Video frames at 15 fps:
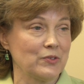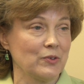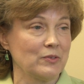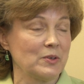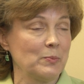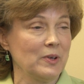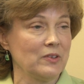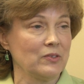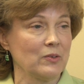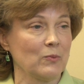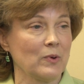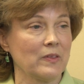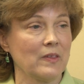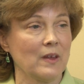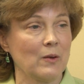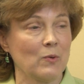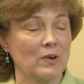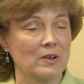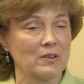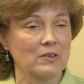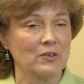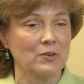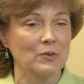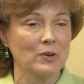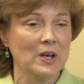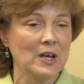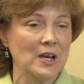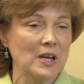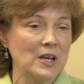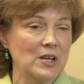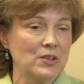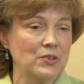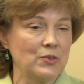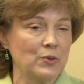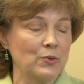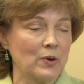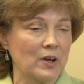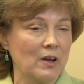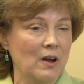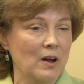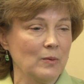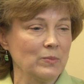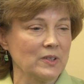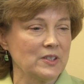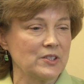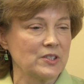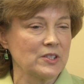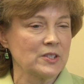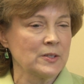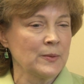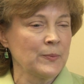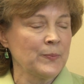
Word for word: So it depends on what they want to, to accomplish.